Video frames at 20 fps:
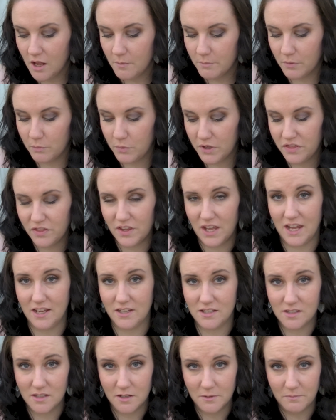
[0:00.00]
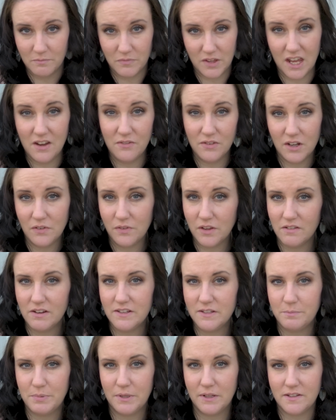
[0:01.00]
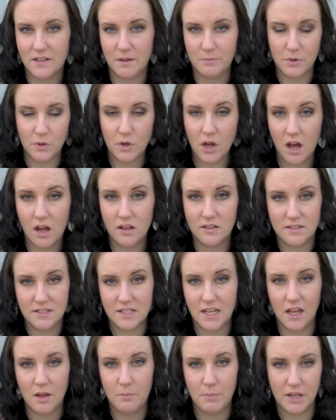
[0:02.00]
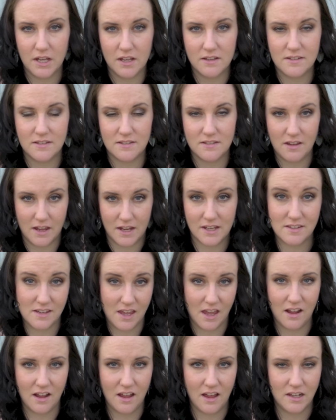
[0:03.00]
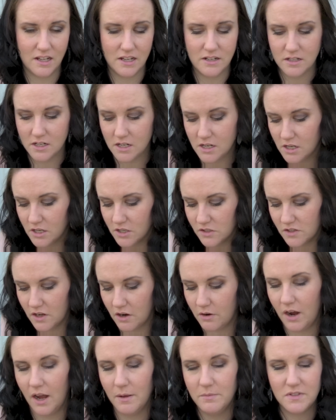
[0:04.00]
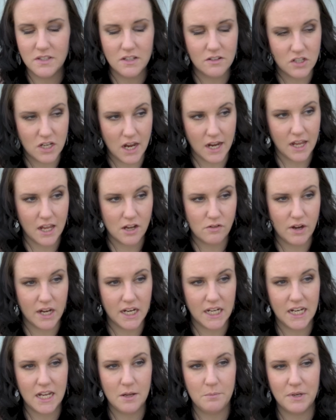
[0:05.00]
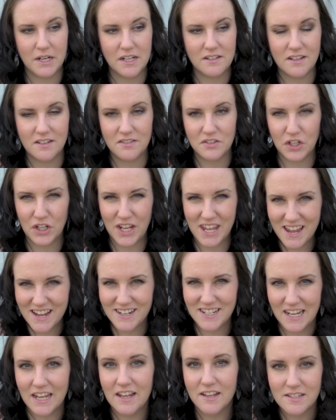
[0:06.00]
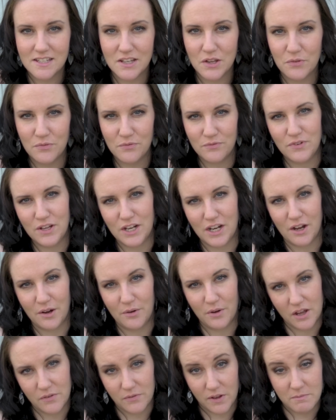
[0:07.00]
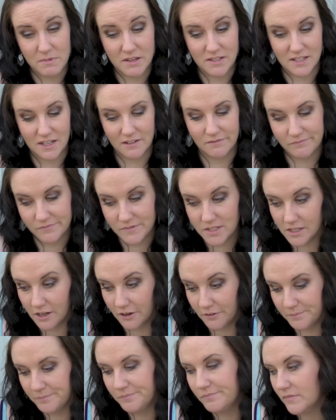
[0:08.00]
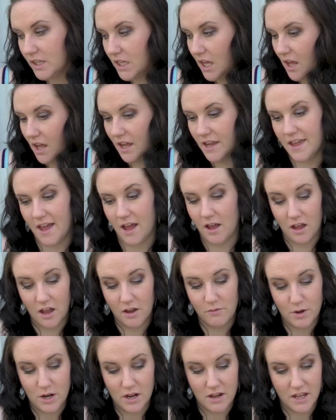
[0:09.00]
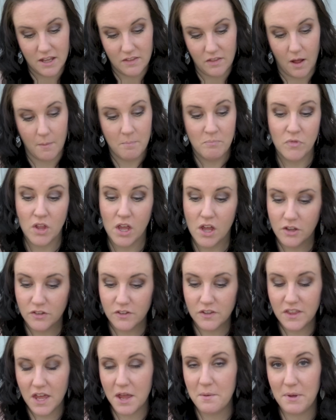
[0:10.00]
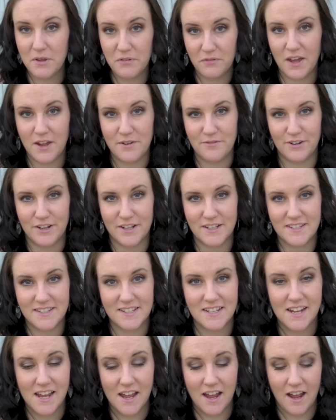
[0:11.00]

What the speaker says: But with this, even if there is a buildup, you can't see it because it's like skin coloured. So I'm still checking regularly, but it doesn't look hideous if, you know, if I miss it. So yeah, I really like that. So they're my favourites.